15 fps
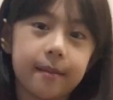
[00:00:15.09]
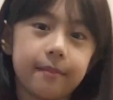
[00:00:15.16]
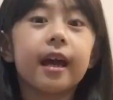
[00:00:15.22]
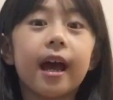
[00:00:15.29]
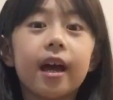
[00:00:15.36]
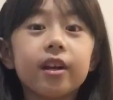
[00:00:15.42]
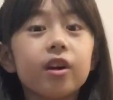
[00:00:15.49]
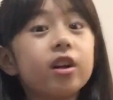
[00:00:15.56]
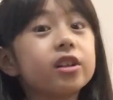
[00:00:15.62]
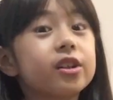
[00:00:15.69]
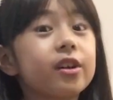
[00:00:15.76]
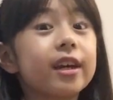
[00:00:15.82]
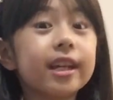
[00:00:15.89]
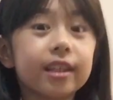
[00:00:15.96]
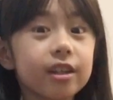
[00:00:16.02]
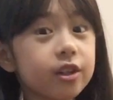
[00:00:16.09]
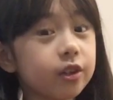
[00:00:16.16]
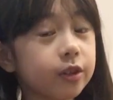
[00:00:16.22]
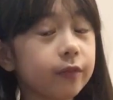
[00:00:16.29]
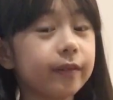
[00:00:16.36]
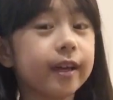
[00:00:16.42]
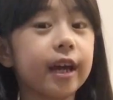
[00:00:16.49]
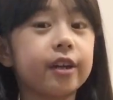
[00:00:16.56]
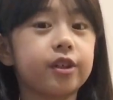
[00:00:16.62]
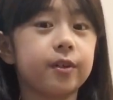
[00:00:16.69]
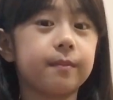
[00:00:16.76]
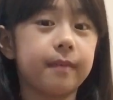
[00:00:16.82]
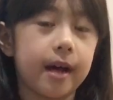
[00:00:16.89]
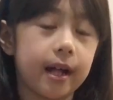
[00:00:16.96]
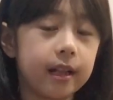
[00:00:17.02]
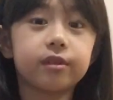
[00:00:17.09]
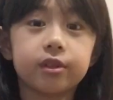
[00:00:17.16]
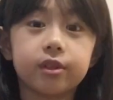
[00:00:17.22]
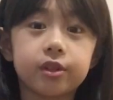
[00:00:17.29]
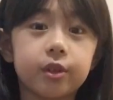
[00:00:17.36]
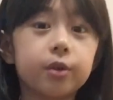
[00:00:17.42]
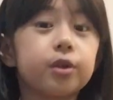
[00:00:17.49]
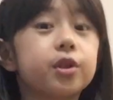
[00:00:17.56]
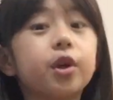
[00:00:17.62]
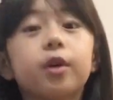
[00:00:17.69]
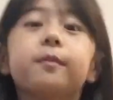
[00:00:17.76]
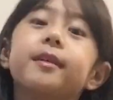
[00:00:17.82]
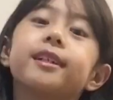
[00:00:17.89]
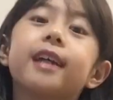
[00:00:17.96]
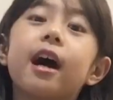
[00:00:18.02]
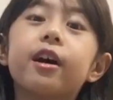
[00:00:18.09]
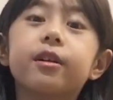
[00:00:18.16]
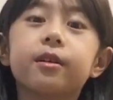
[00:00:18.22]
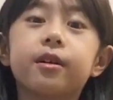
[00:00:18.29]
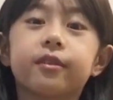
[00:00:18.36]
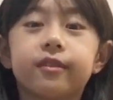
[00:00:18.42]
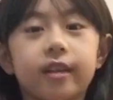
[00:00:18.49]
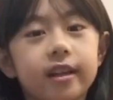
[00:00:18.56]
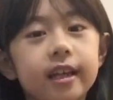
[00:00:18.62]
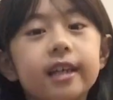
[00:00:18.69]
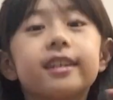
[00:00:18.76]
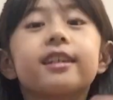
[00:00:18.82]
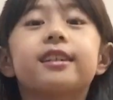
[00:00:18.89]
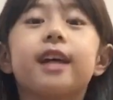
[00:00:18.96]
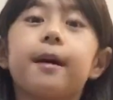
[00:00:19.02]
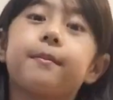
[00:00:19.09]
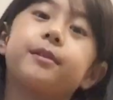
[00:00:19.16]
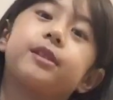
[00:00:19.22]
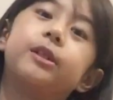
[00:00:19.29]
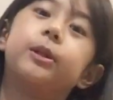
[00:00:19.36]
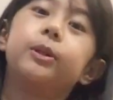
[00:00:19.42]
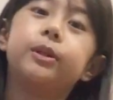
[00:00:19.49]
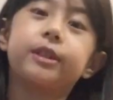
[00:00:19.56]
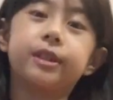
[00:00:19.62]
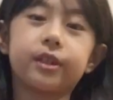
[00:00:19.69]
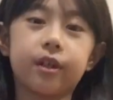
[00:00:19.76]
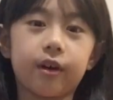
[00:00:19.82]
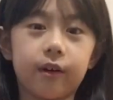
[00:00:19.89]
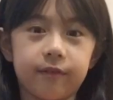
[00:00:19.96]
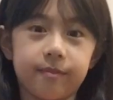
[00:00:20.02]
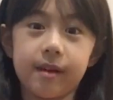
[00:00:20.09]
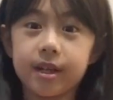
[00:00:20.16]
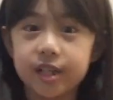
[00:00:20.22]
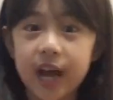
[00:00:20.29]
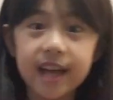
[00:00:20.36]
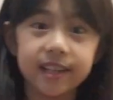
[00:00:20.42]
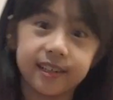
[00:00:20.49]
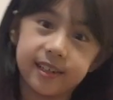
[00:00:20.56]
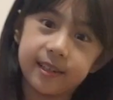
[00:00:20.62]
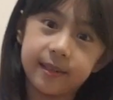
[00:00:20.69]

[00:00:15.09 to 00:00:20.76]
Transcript: And also hit the notification bell so you don't miss out on the latest episodes of my channel.